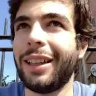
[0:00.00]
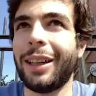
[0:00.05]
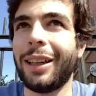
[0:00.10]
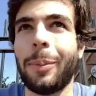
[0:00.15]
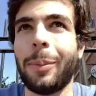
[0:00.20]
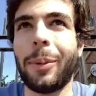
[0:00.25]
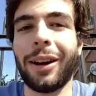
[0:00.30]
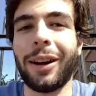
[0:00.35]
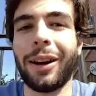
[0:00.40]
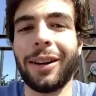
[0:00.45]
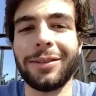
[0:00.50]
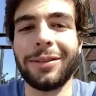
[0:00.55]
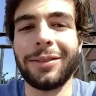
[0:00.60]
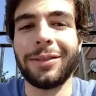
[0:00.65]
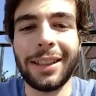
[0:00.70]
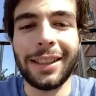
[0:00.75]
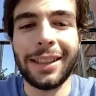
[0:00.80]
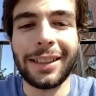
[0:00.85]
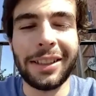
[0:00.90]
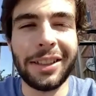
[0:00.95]
But obviously
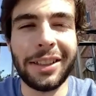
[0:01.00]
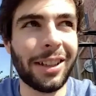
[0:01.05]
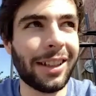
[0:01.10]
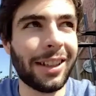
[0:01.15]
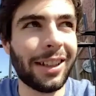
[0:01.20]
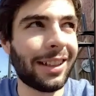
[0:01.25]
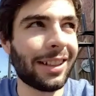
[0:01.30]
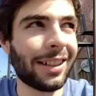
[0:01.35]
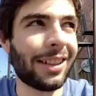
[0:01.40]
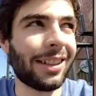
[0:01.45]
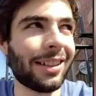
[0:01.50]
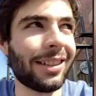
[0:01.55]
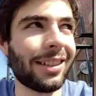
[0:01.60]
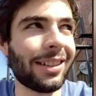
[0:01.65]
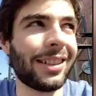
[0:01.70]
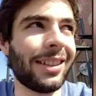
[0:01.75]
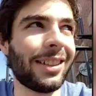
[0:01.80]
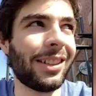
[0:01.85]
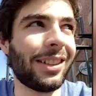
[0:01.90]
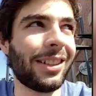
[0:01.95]
this year, I think, you
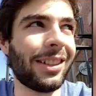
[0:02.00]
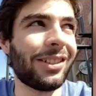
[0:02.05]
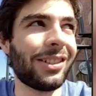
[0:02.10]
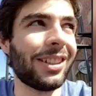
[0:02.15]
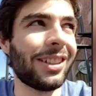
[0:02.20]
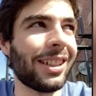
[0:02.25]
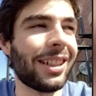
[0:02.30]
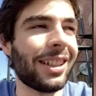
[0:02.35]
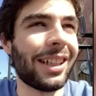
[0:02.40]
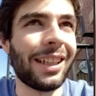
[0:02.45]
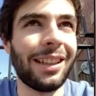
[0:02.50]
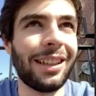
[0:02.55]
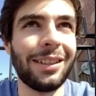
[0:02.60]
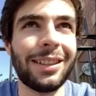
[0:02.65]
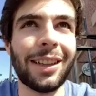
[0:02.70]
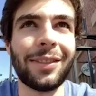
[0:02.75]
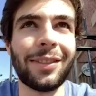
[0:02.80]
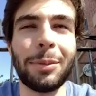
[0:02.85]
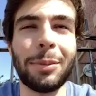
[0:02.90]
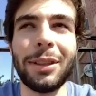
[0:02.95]
know, it'll
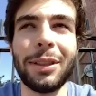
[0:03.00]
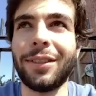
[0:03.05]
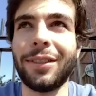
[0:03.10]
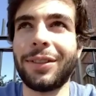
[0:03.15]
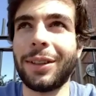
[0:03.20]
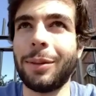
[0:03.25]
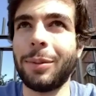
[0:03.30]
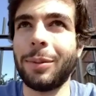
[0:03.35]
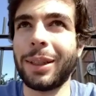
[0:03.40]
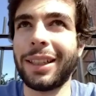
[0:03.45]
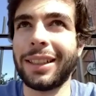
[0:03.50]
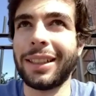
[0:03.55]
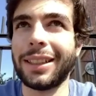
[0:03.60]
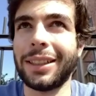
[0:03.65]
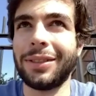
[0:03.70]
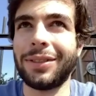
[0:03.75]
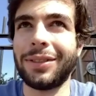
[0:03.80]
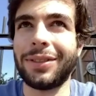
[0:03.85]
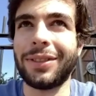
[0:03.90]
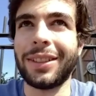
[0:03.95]
definitely be different because
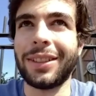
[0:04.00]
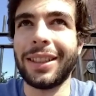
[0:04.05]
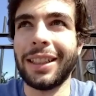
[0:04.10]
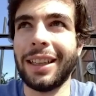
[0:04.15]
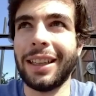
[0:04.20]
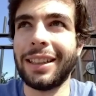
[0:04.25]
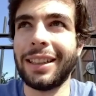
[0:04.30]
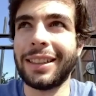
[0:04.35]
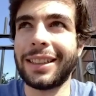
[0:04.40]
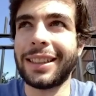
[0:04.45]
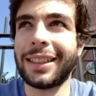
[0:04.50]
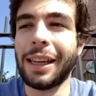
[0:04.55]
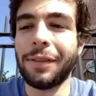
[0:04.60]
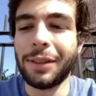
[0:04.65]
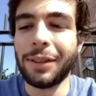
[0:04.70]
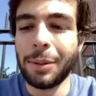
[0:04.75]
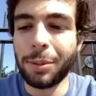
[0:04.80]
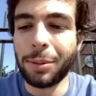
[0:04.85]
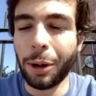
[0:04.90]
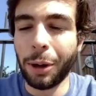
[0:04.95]
of the
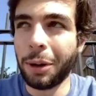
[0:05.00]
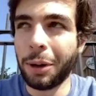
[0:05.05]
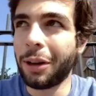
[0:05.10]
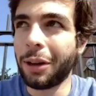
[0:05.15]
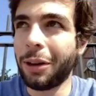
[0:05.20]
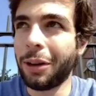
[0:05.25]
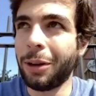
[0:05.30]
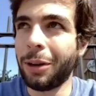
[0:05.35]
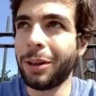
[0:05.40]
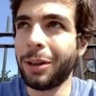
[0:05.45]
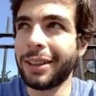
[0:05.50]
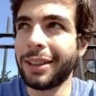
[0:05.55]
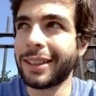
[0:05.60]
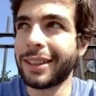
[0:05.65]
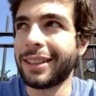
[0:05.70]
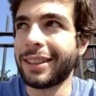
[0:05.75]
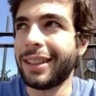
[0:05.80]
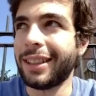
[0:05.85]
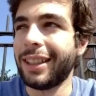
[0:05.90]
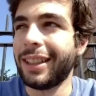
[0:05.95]
safety
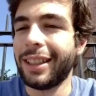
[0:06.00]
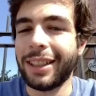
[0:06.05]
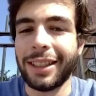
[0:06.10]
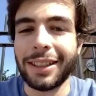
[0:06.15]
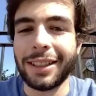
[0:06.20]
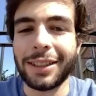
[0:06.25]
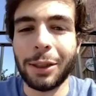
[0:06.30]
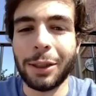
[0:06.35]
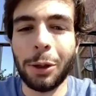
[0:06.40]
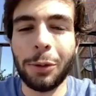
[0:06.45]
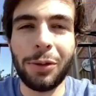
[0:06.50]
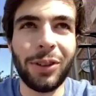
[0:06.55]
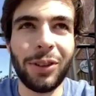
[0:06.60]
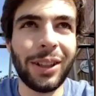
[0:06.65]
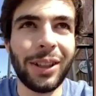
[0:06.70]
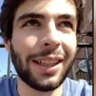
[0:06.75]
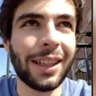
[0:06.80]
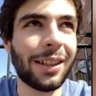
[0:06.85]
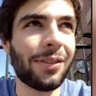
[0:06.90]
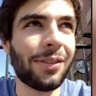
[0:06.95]
protocols. So
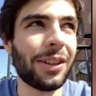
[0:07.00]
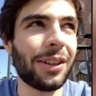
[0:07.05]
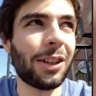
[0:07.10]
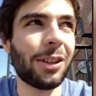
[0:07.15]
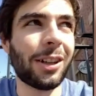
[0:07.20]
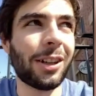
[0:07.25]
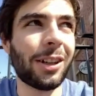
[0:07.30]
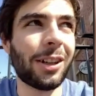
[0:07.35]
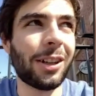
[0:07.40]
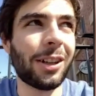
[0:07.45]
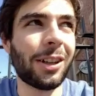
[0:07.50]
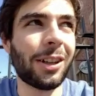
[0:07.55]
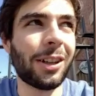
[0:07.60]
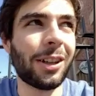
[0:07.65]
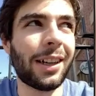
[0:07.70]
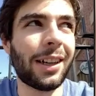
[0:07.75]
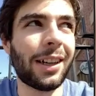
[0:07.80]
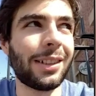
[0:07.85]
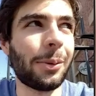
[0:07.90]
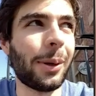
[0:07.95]
hopefully they can figure out a
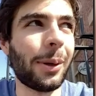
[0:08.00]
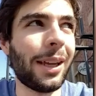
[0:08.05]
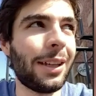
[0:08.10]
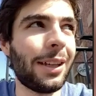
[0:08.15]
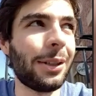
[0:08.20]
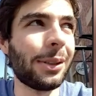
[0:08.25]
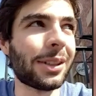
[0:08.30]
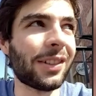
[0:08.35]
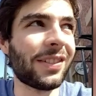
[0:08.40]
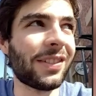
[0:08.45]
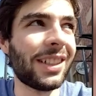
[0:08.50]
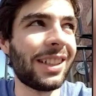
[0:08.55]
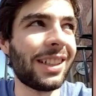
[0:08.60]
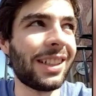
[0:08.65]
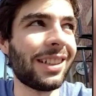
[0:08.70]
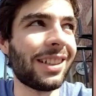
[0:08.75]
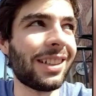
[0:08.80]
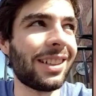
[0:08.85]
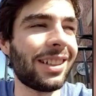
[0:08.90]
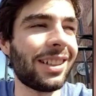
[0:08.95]
way to do something
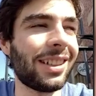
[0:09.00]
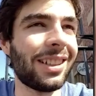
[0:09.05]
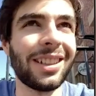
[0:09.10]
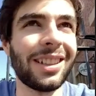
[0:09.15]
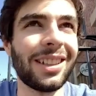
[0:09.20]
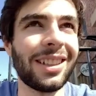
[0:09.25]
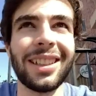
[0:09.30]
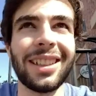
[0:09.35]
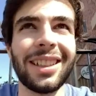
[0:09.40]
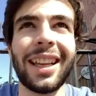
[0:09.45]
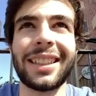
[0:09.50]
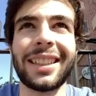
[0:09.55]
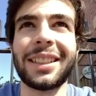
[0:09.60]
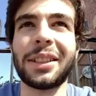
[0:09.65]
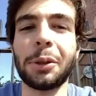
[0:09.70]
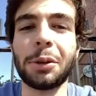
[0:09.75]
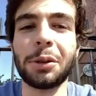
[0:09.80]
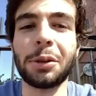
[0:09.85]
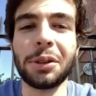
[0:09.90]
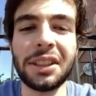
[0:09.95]
that's
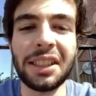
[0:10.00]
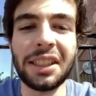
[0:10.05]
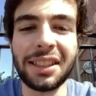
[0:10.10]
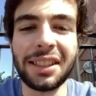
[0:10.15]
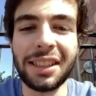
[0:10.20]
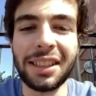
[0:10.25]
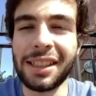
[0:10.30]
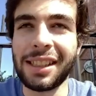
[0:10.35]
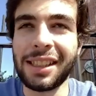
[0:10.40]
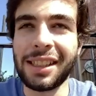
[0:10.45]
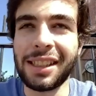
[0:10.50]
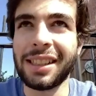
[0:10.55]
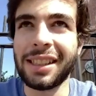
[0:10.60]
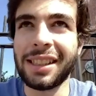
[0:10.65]
socially distanced.